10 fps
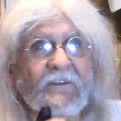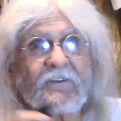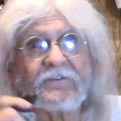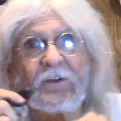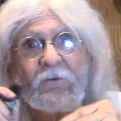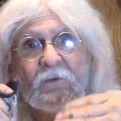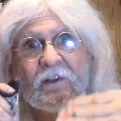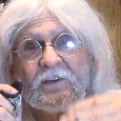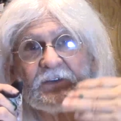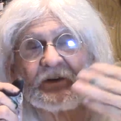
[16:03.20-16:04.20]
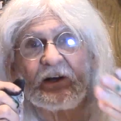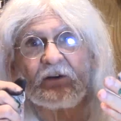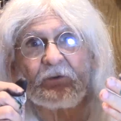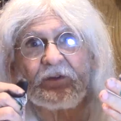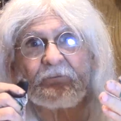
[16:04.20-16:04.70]
just don't really share
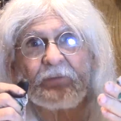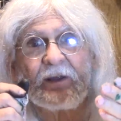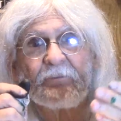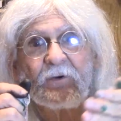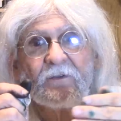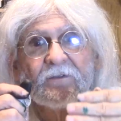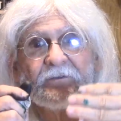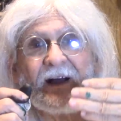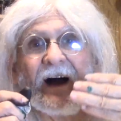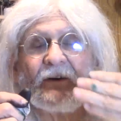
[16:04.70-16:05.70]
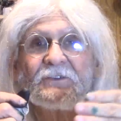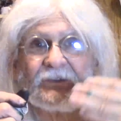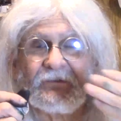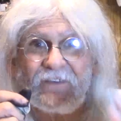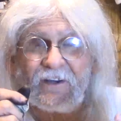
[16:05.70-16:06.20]
with people how
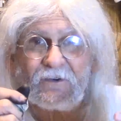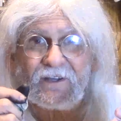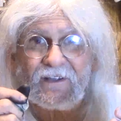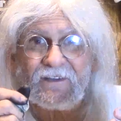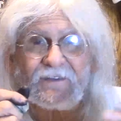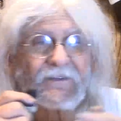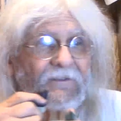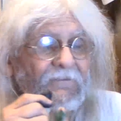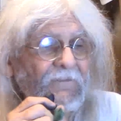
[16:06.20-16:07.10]
severe it is.